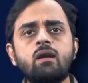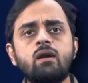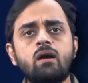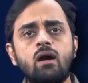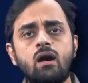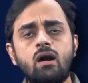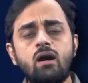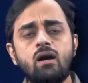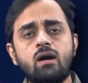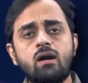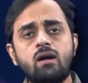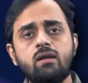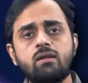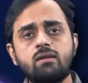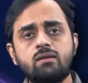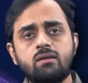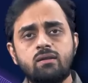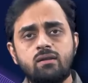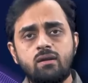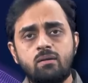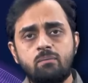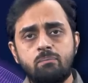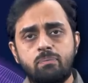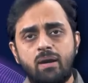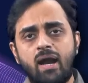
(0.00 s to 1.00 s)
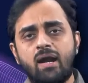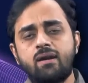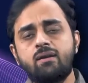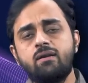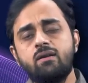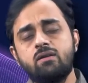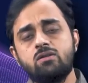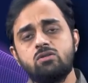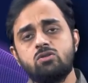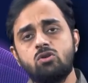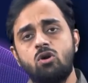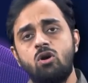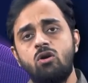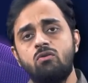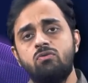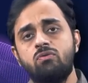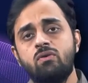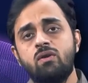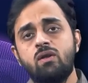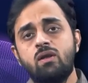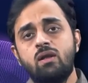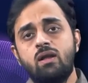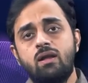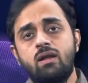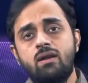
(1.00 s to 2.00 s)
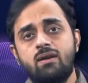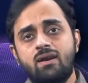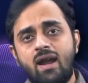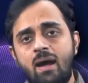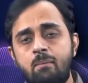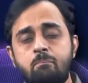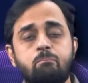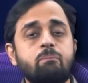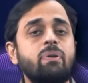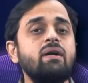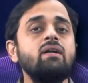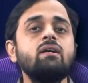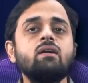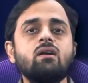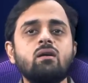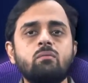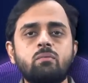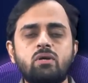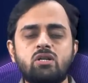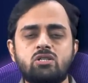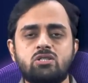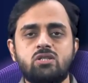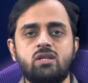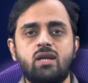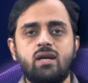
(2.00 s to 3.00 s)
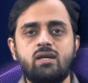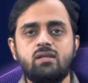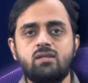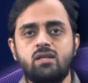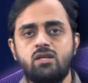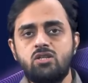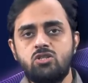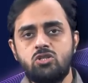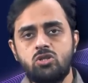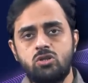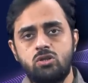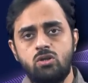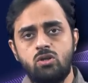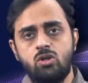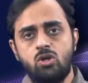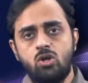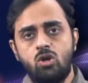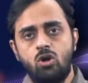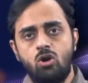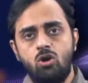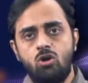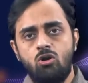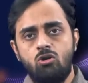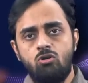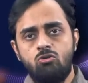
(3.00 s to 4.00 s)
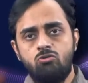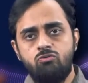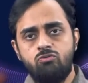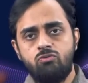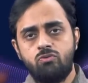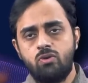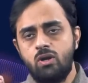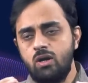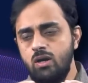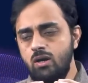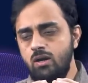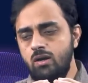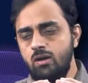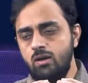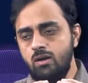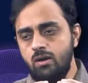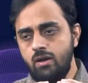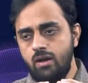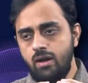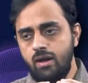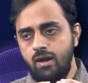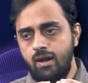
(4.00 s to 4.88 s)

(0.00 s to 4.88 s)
uh, the practice of rampant commercialization of uh,